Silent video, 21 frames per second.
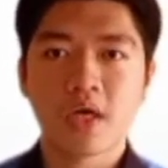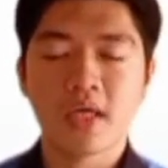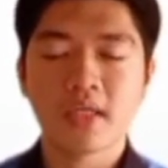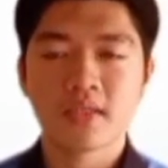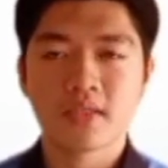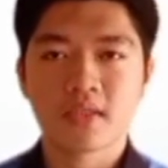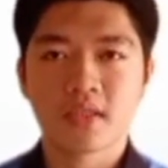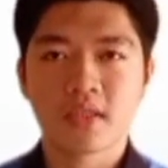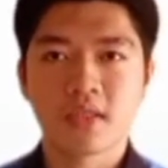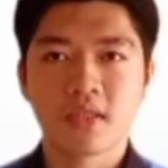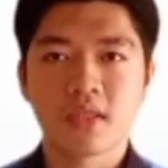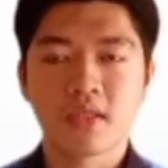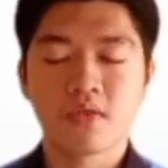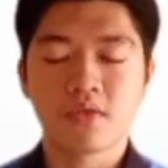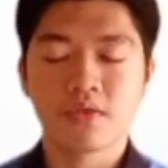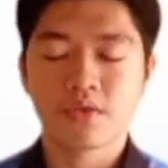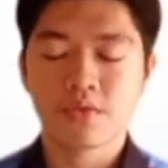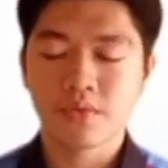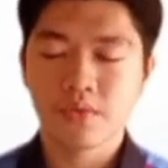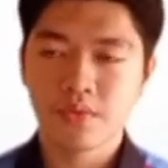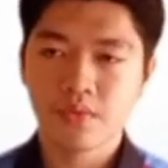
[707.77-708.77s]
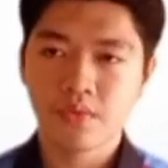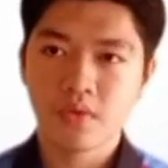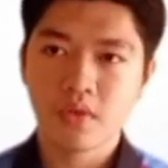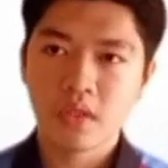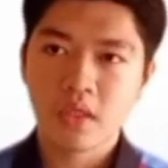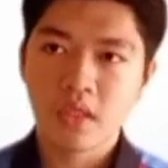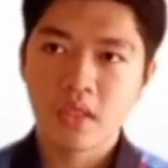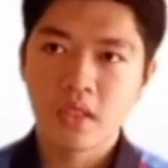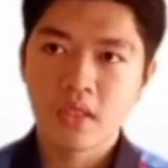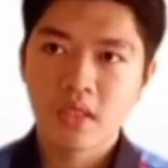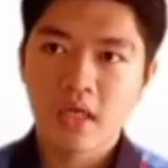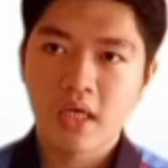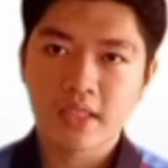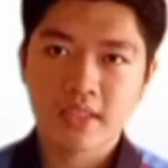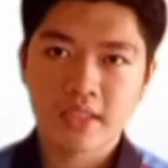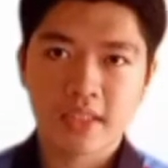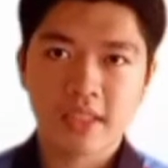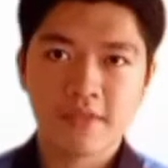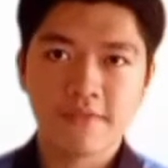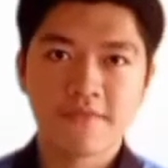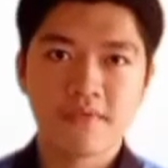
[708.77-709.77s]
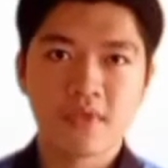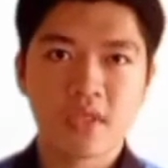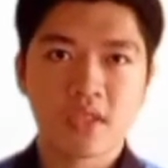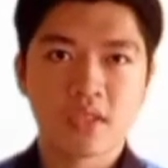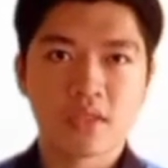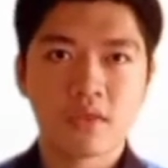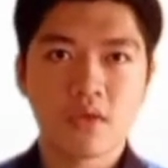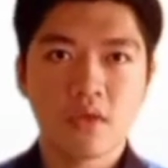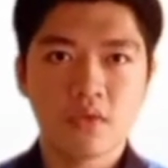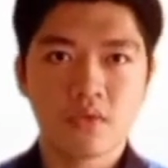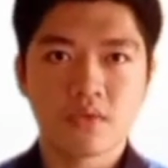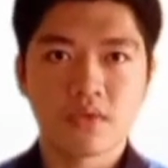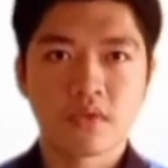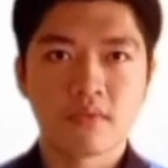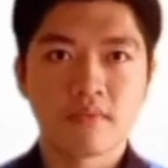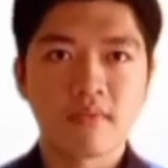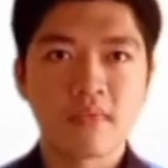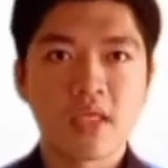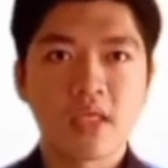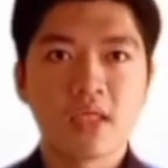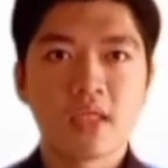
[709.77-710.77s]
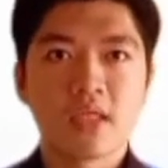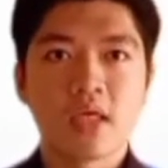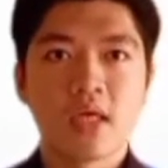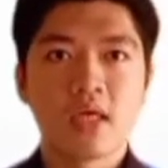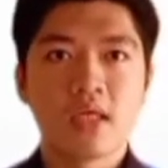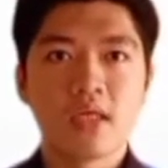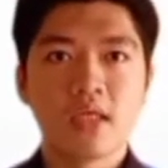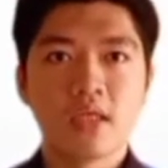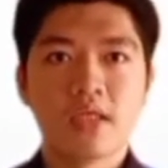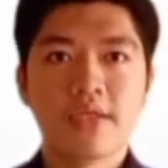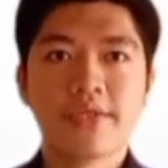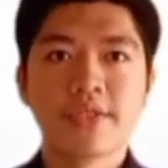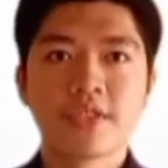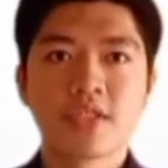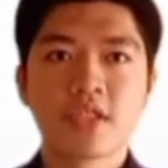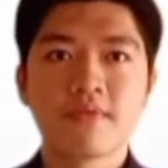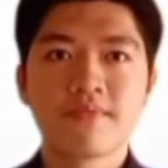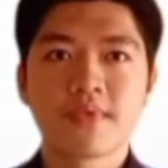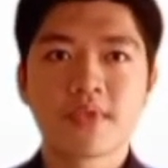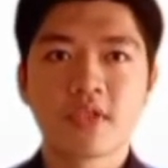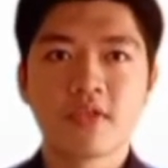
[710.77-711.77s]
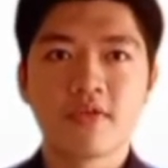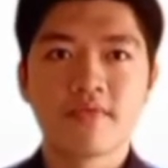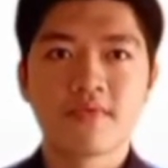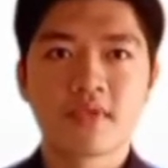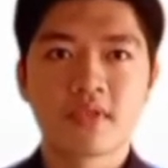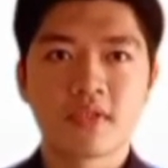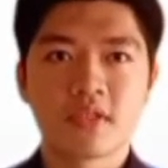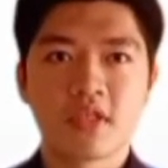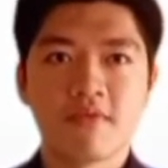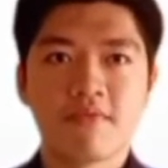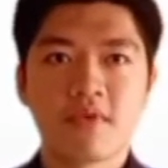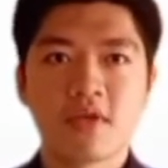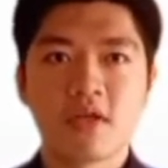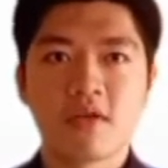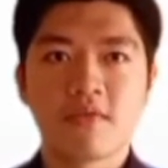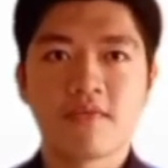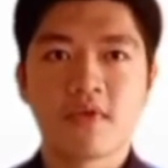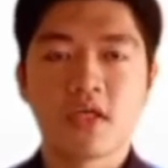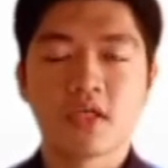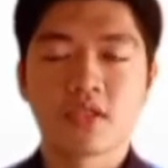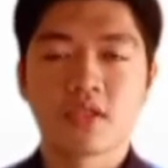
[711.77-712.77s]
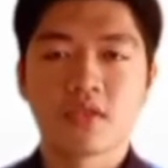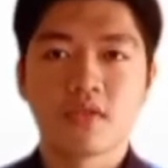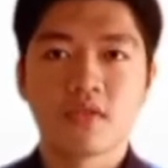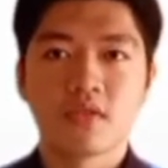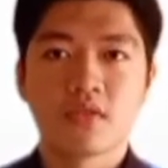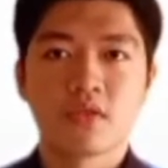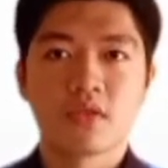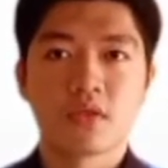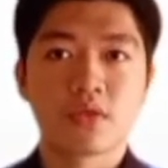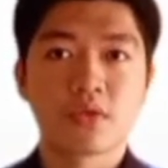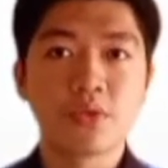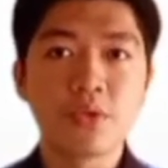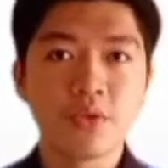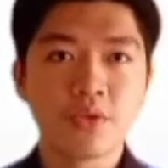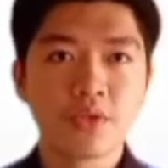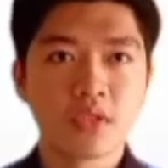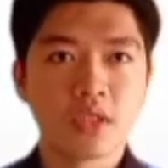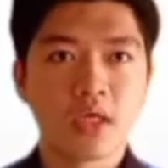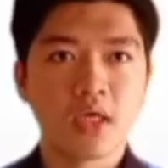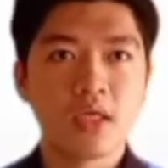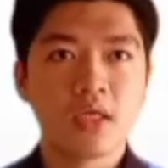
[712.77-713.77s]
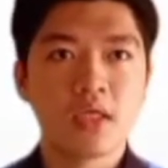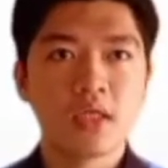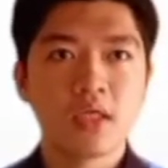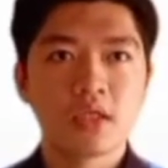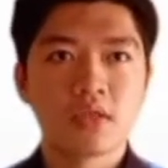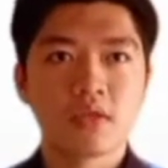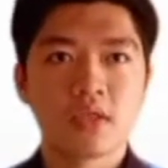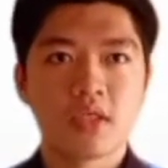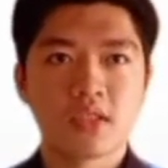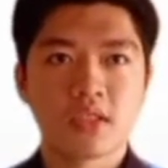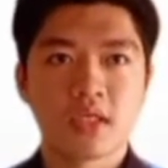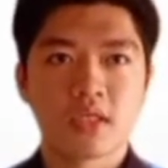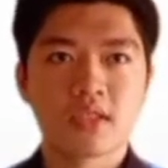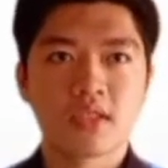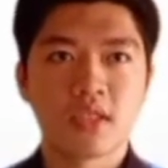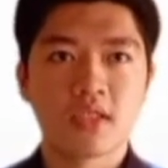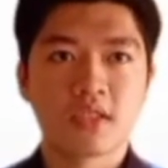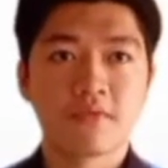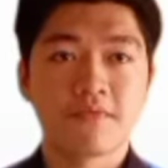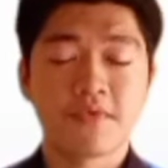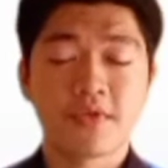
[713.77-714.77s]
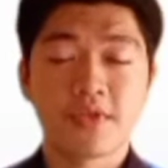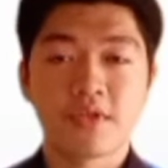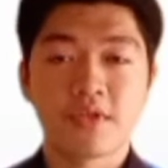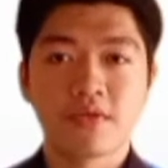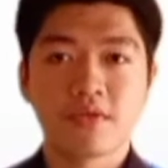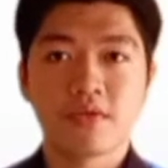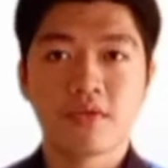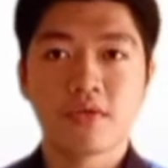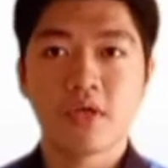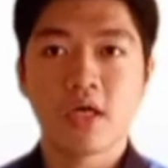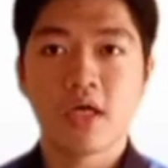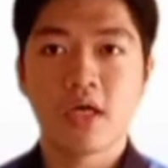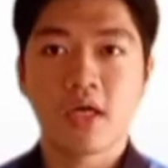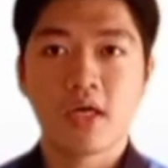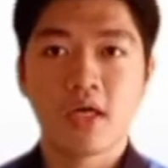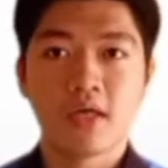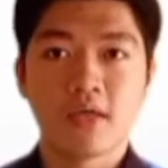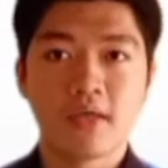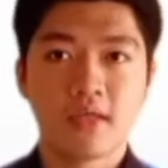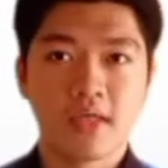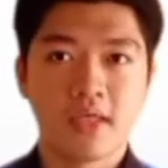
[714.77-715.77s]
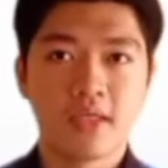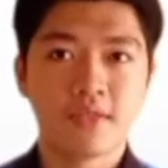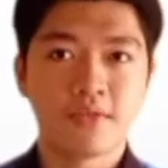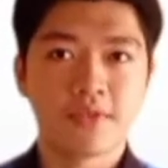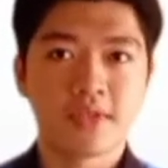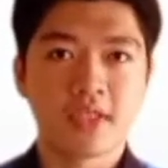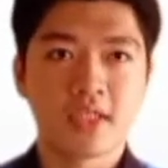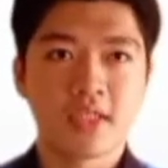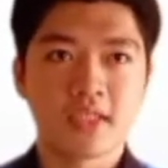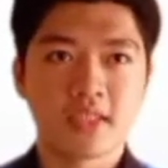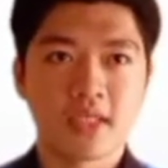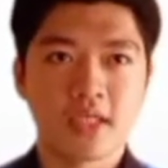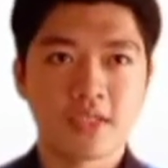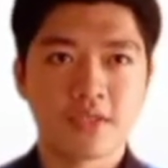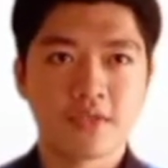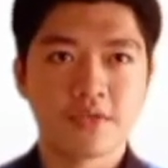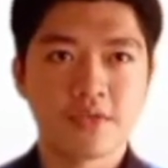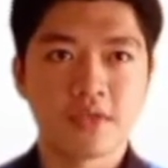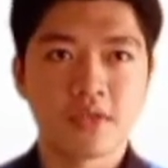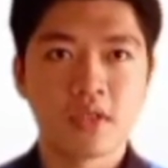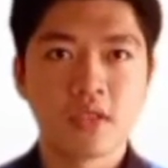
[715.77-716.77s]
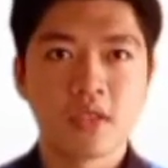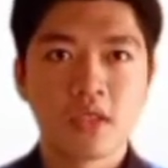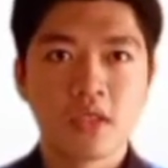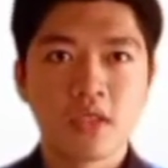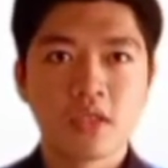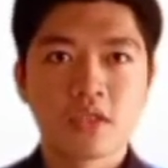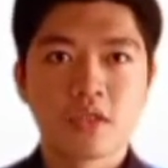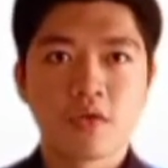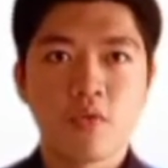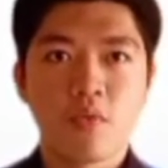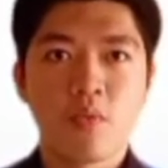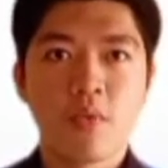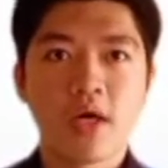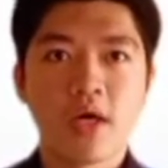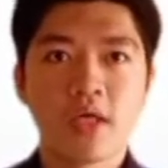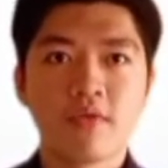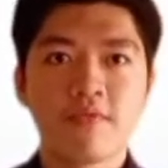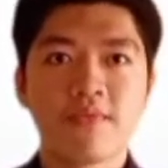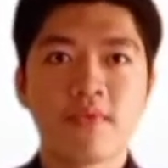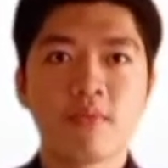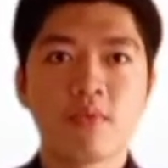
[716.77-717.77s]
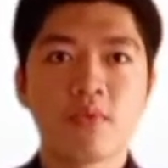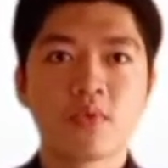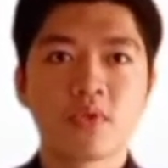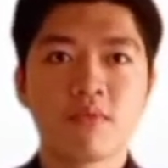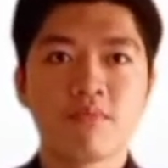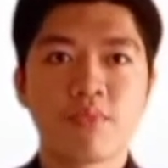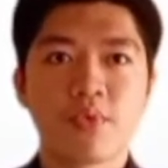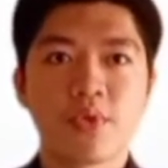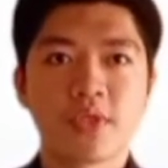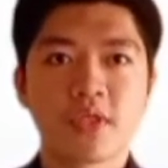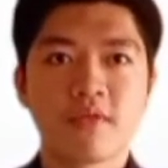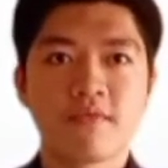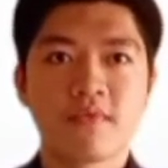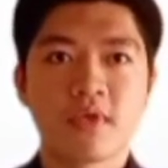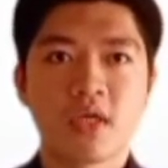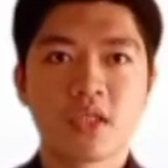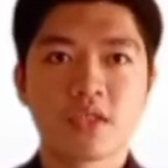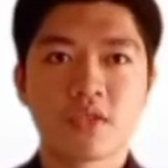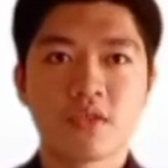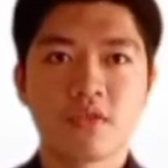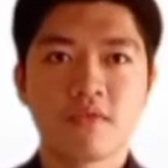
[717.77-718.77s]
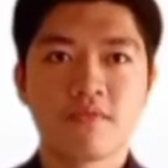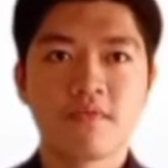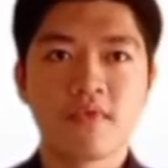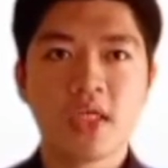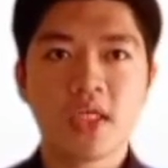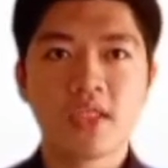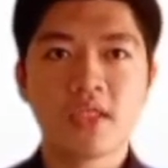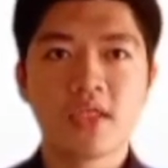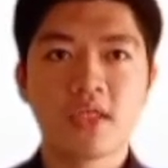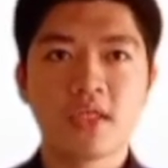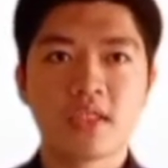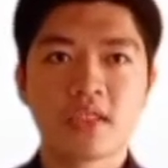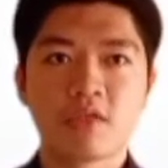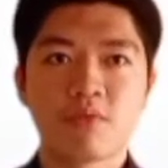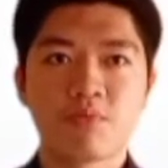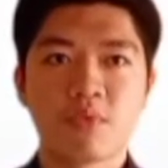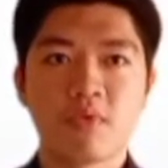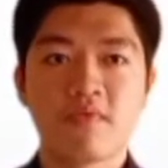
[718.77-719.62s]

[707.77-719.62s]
answer or to achieve their goals. Leadership serves several functions crucial to the success of an organization. So one of the most important functions of leader is to